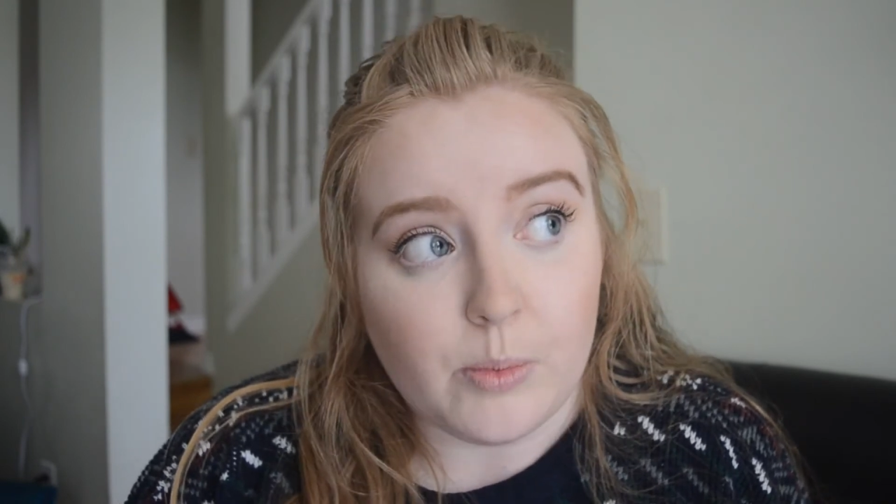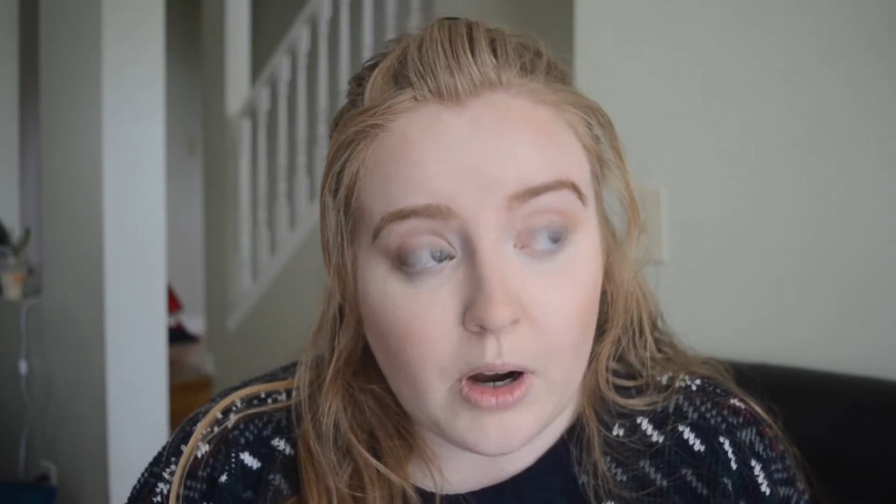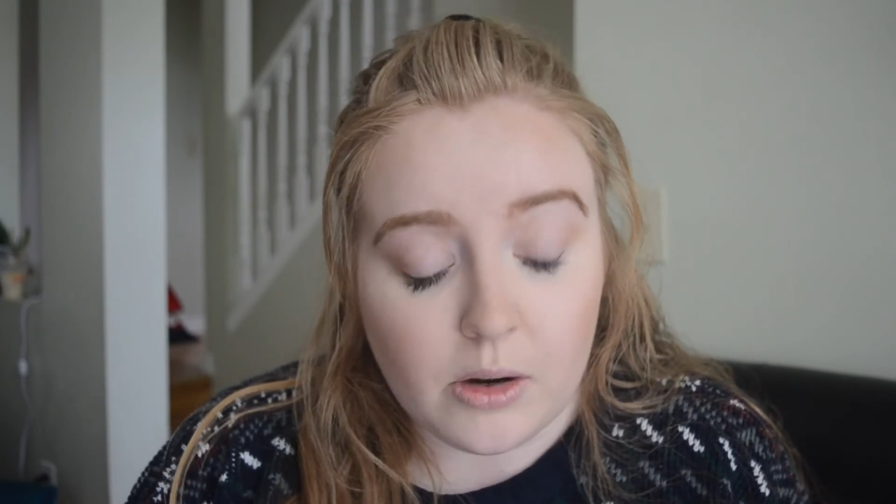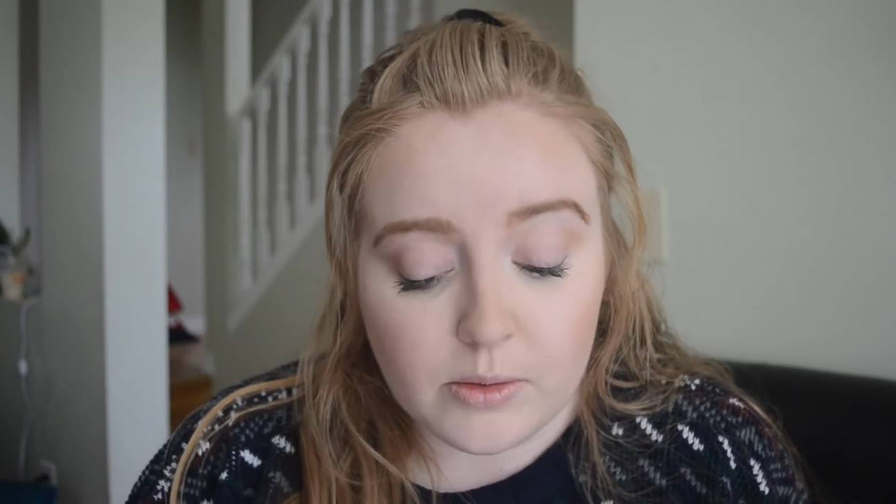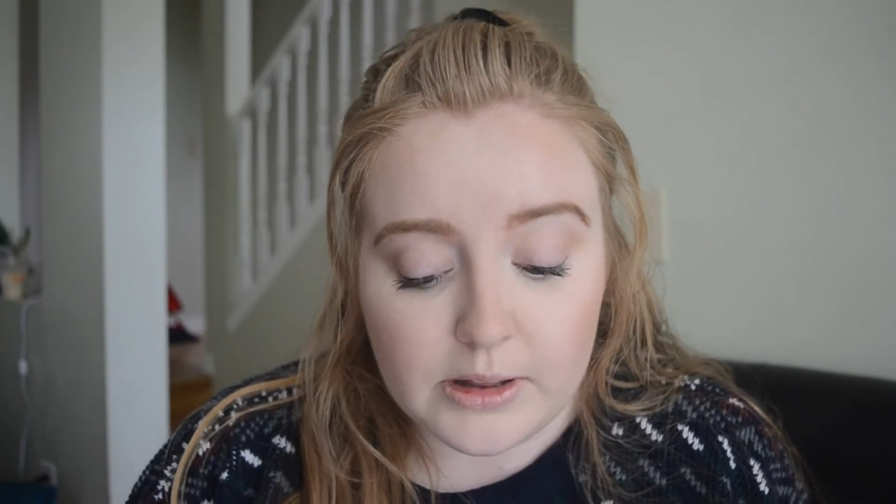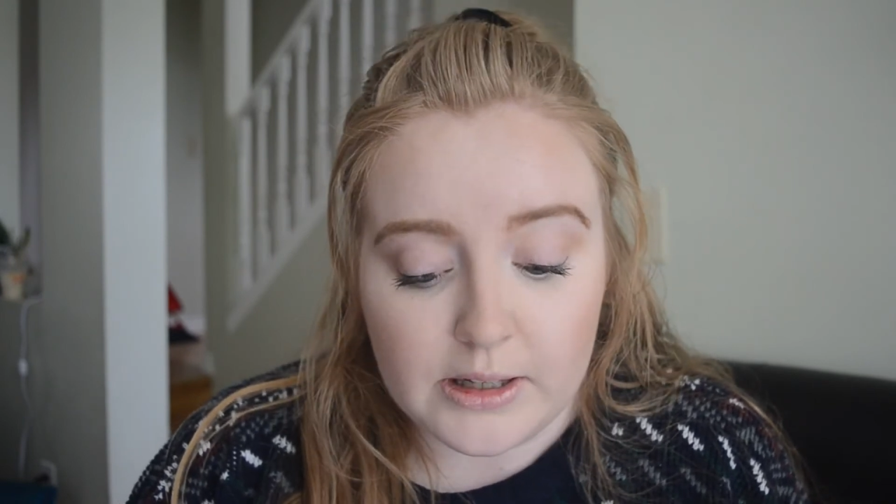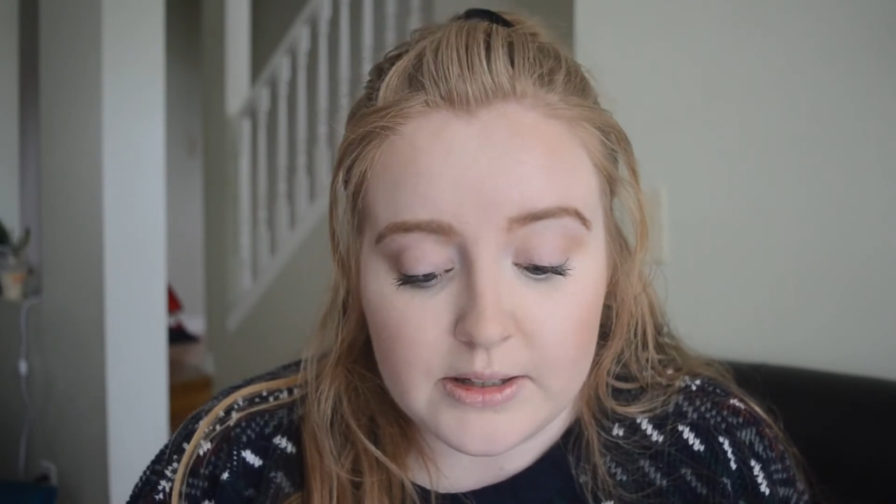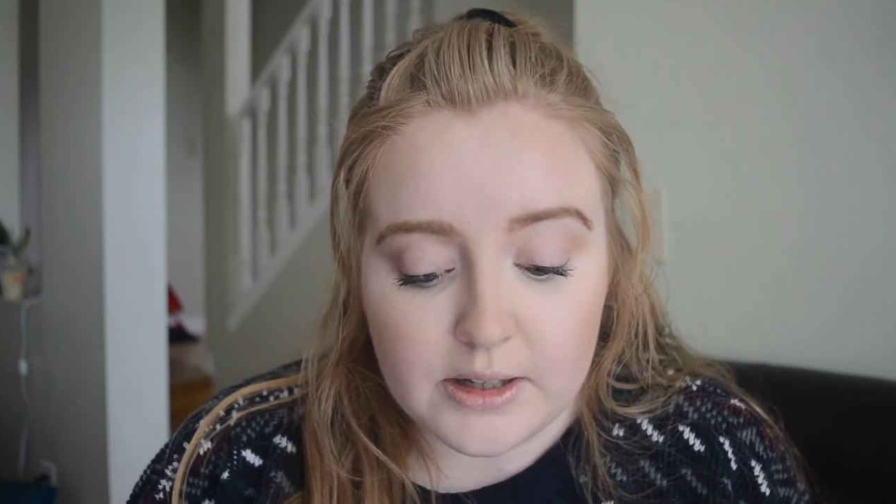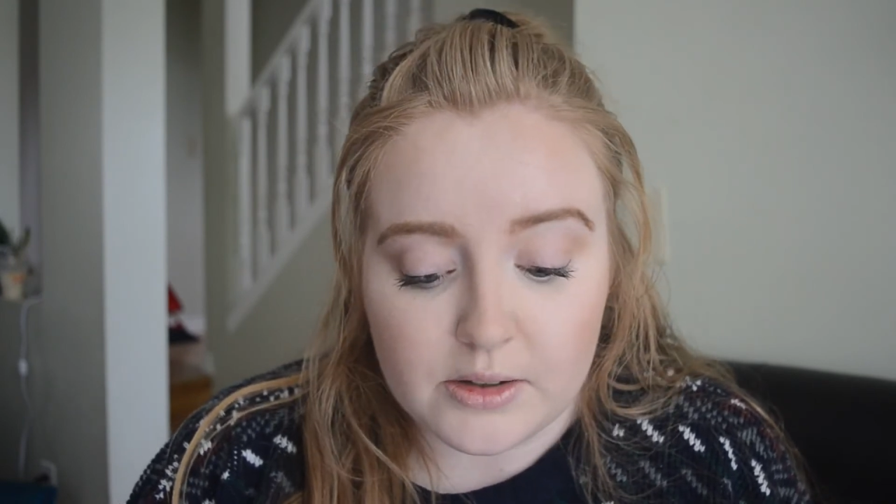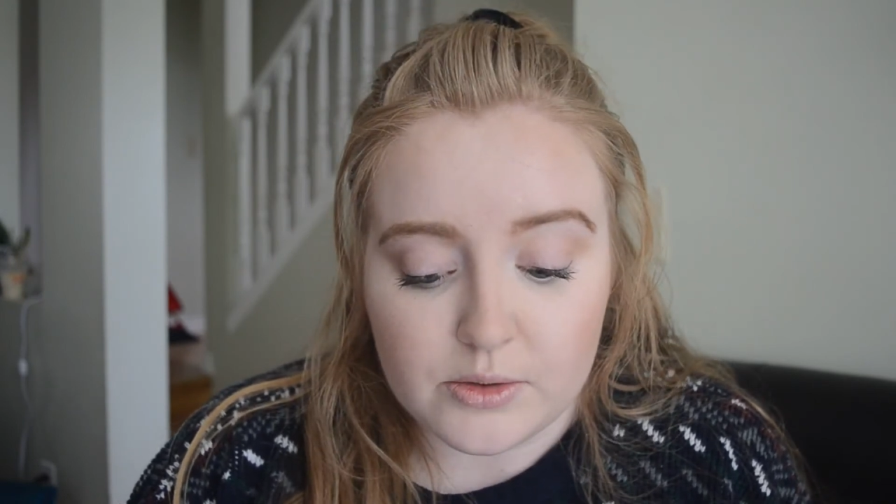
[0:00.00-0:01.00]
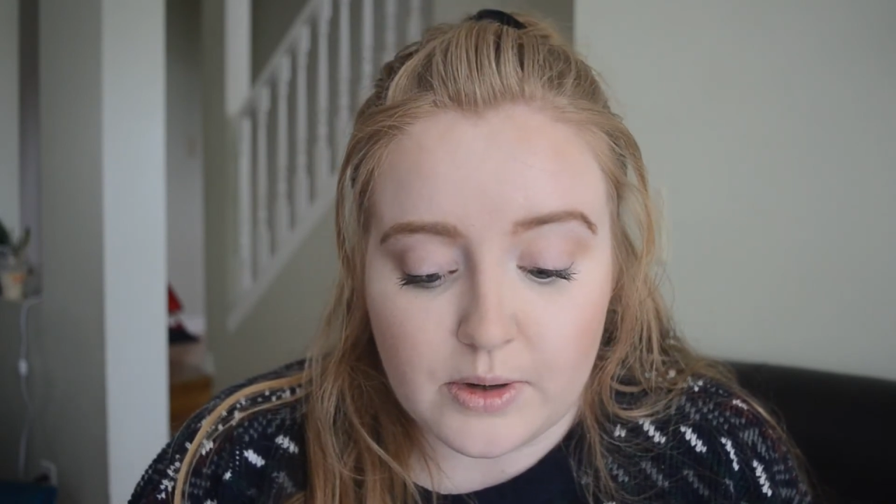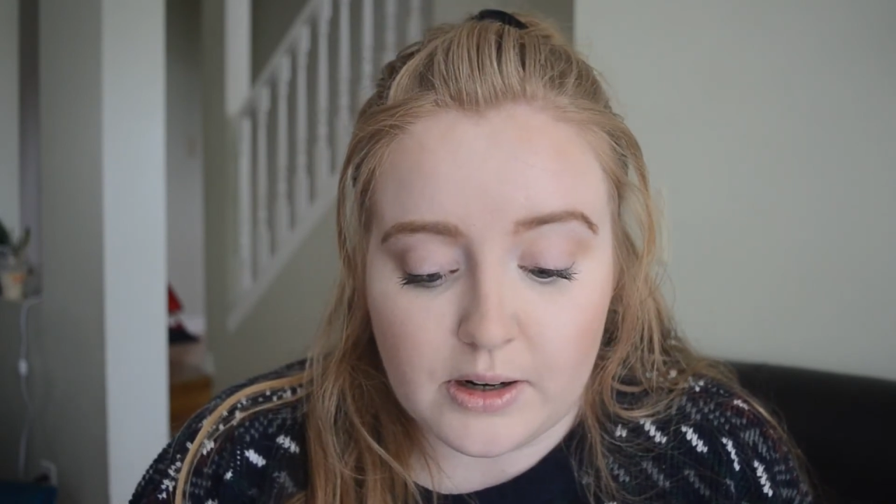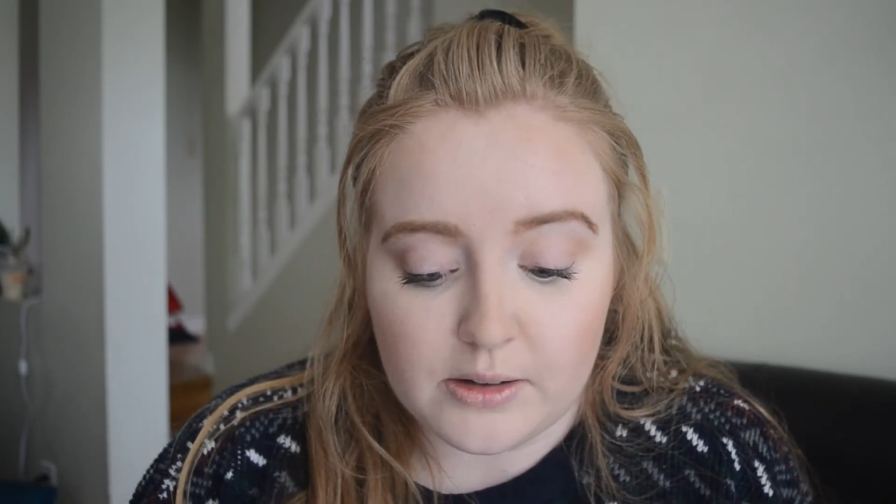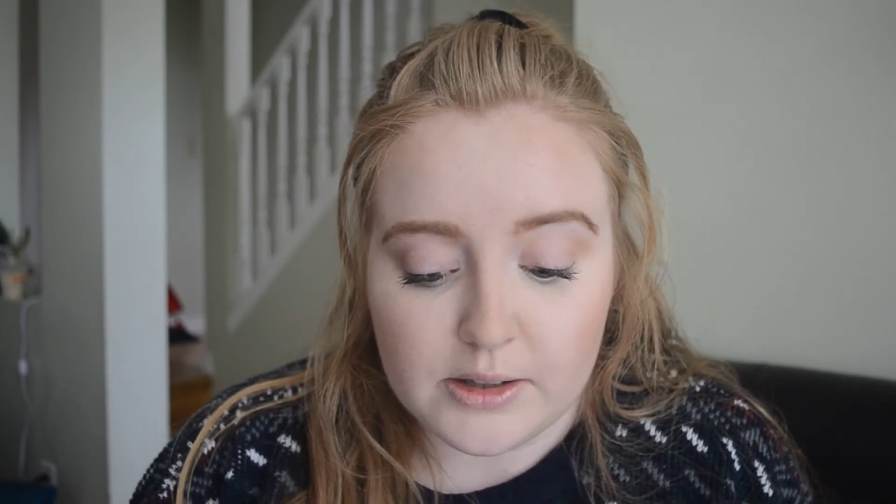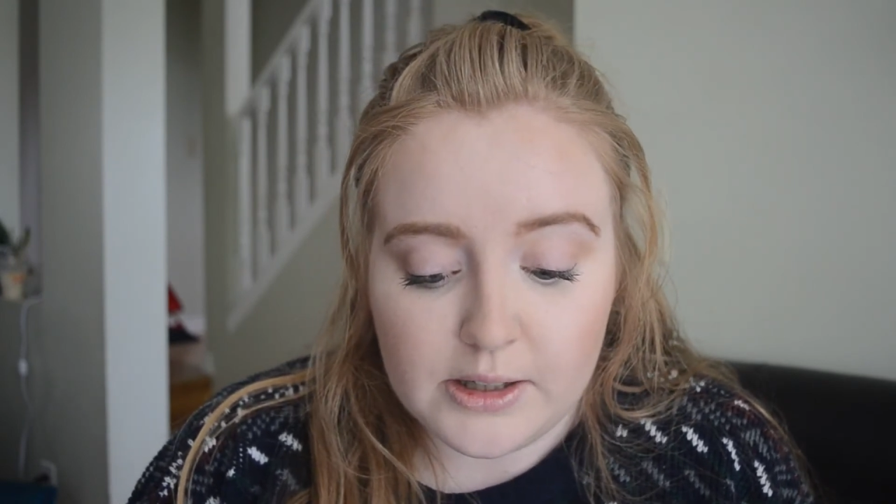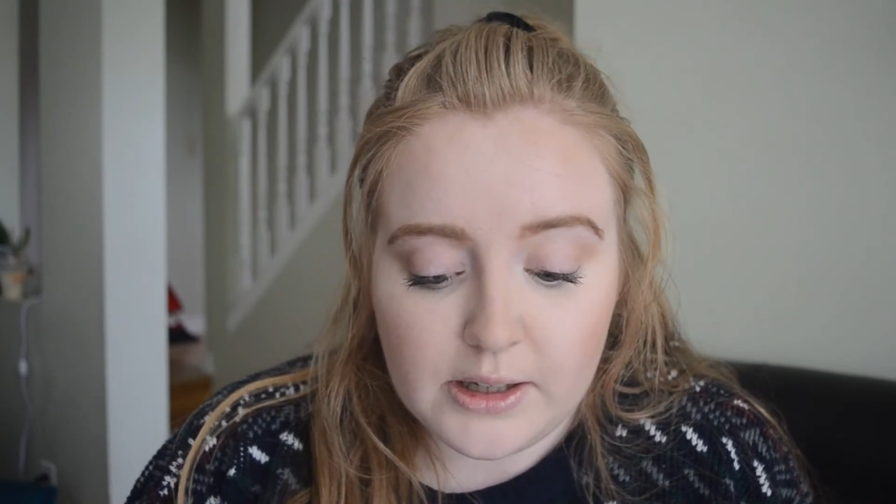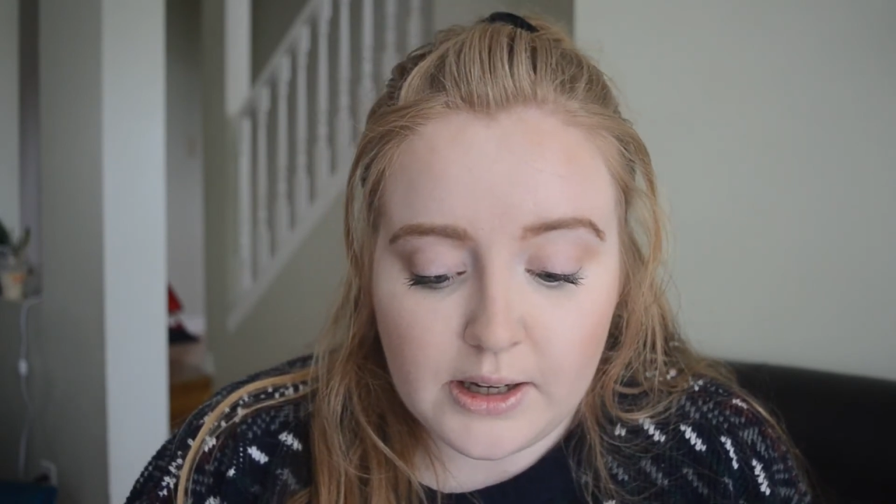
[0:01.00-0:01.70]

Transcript: well with asexuality